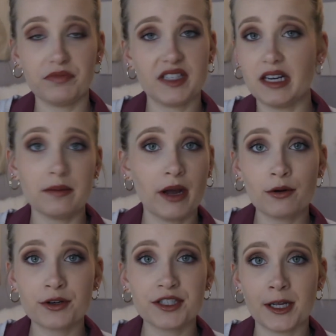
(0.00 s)
setting
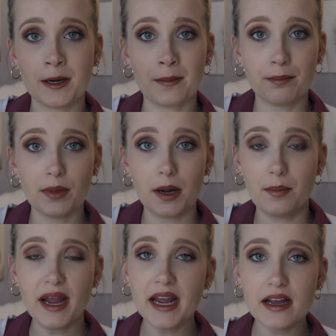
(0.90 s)
powders in a
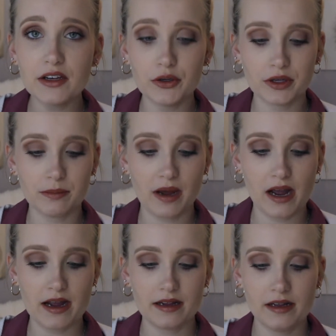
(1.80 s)
pan. You can
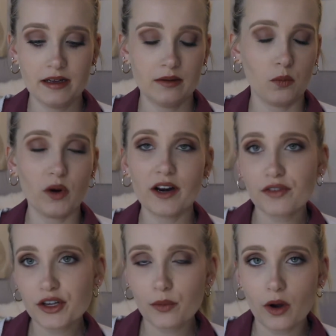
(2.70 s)
buy
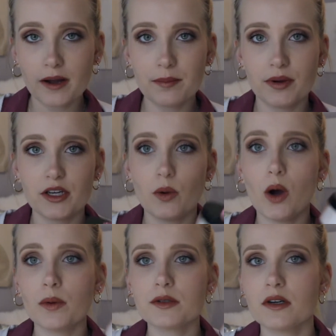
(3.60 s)
whatever you want, but you
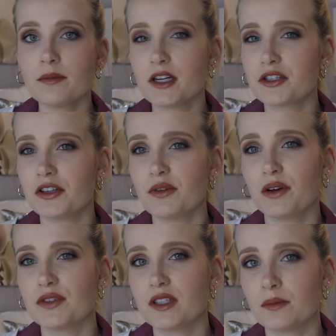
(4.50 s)
always want to make sure that you
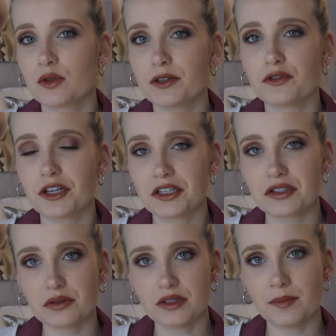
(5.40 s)
have some sort of
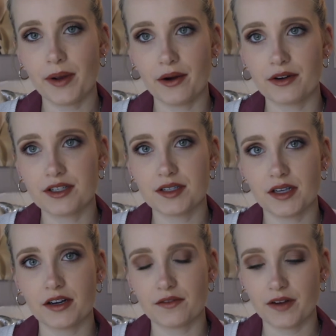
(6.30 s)
translucent powder to
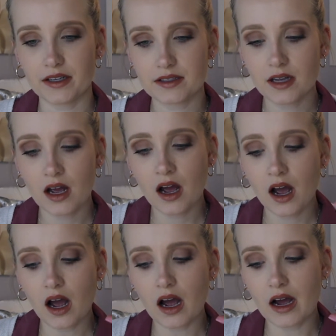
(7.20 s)
set your face.
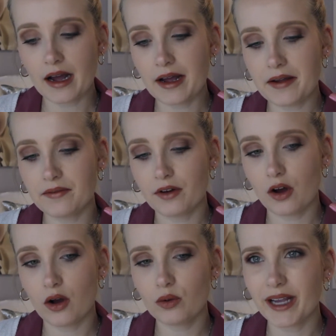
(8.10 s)
I've
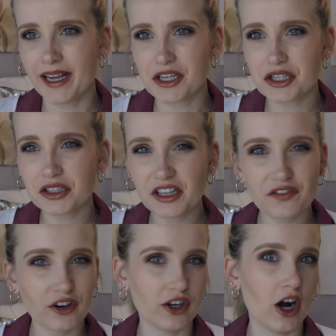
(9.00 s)
occasionally
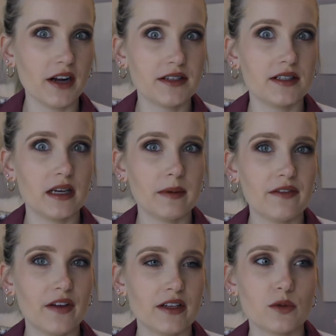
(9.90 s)
forgot to set my
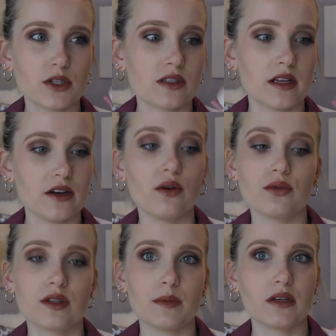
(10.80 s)
face, which is, I
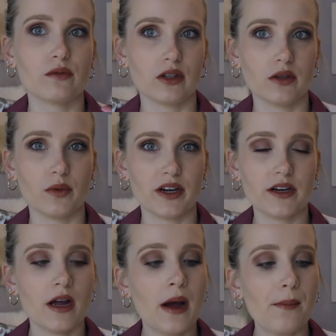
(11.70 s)
know, something really weird,